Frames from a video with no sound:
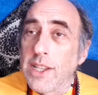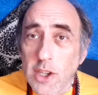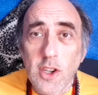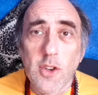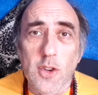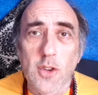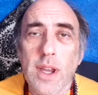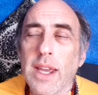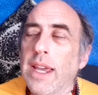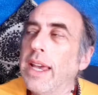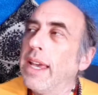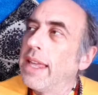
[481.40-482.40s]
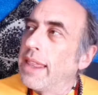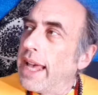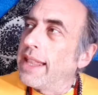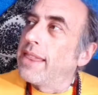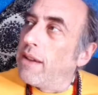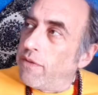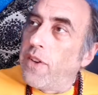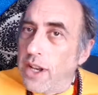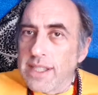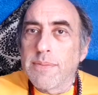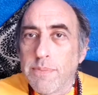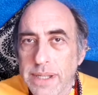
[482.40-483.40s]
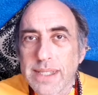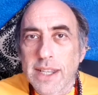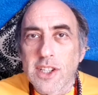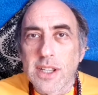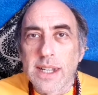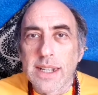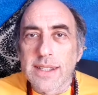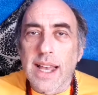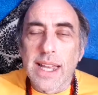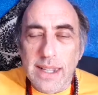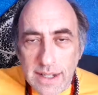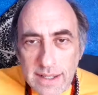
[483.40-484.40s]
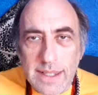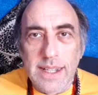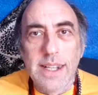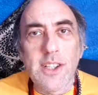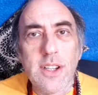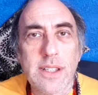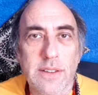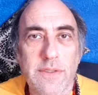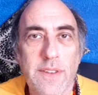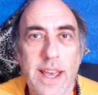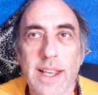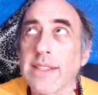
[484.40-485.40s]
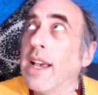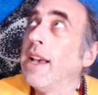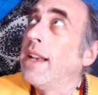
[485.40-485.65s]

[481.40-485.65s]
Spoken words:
knew that the first position in the cycle is the initiative phase.